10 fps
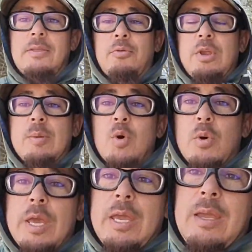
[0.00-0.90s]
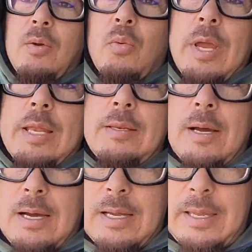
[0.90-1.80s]
3 MOA red
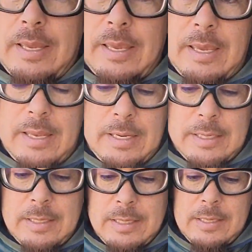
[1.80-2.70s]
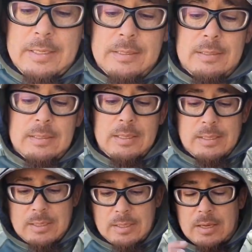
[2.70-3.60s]
dot, and it is
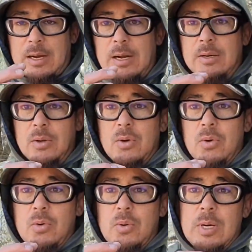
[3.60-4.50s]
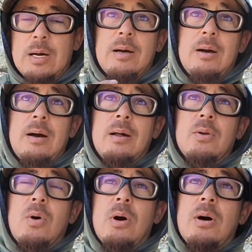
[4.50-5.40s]
auto
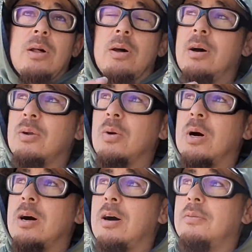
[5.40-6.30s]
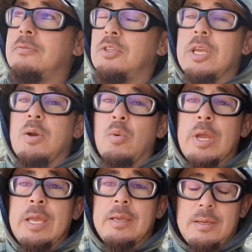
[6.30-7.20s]
on, auto off, shake
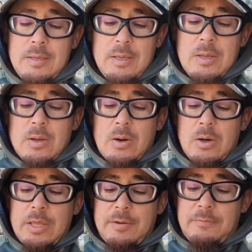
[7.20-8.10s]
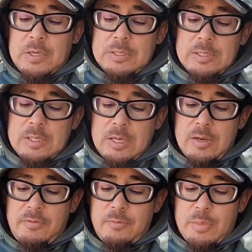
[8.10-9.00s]
awake, all that fun
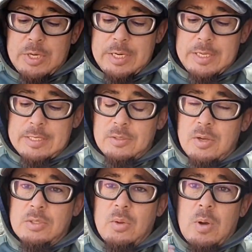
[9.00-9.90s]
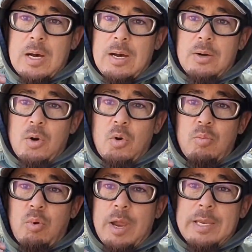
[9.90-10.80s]
stuff. But it is also auto
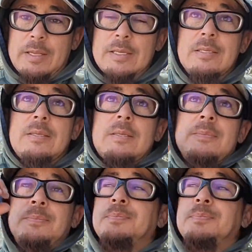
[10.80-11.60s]
brightness.